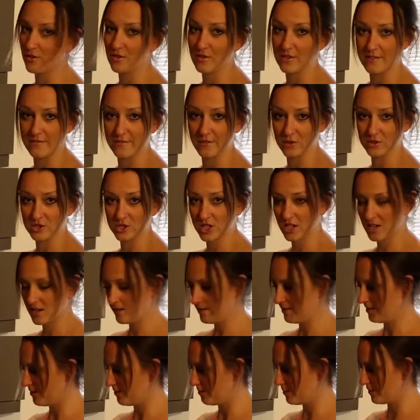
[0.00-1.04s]
got the vodka,
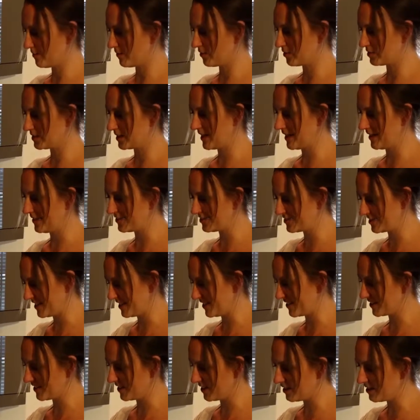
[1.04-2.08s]
we've got a
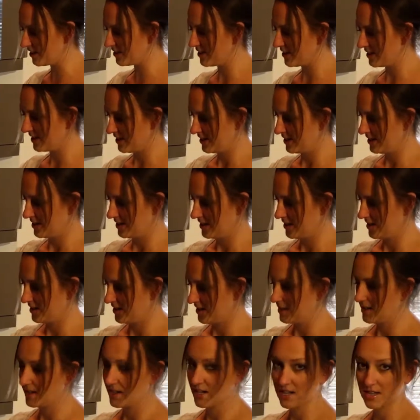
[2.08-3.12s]
shaker,
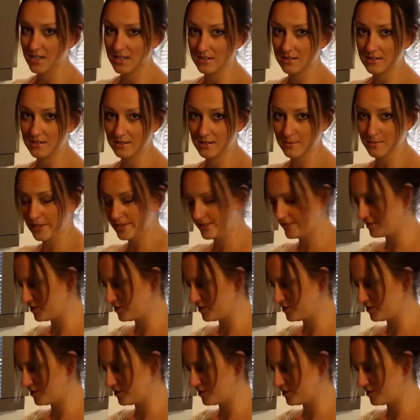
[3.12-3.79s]
tomato